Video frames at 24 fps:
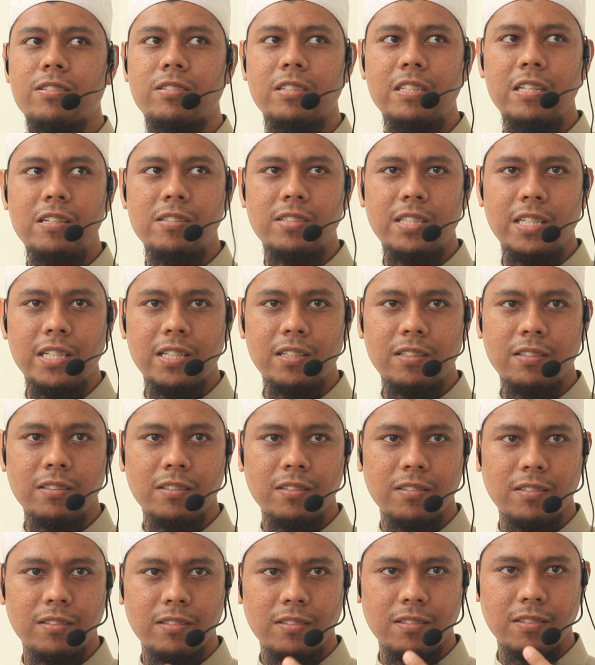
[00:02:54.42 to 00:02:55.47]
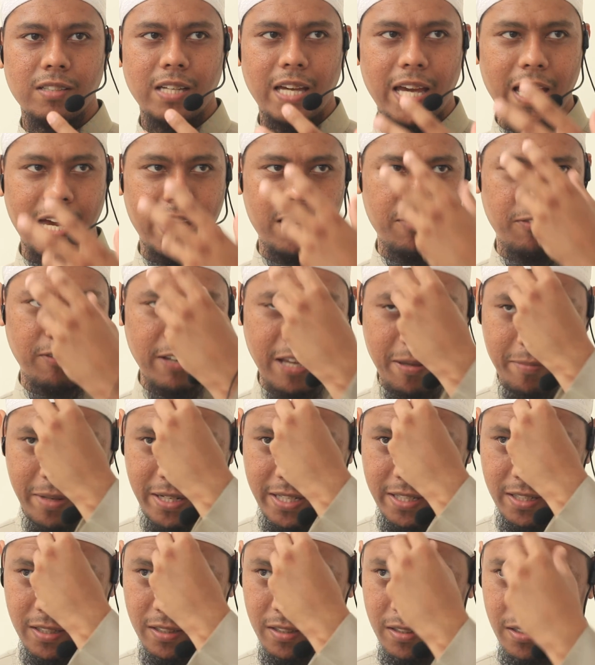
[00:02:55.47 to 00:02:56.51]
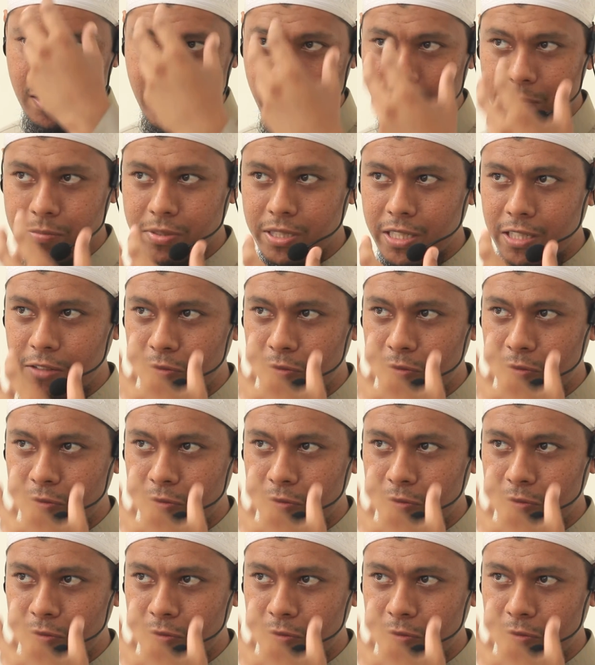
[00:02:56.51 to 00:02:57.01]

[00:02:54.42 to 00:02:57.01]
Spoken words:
sneezing, and phlegm comes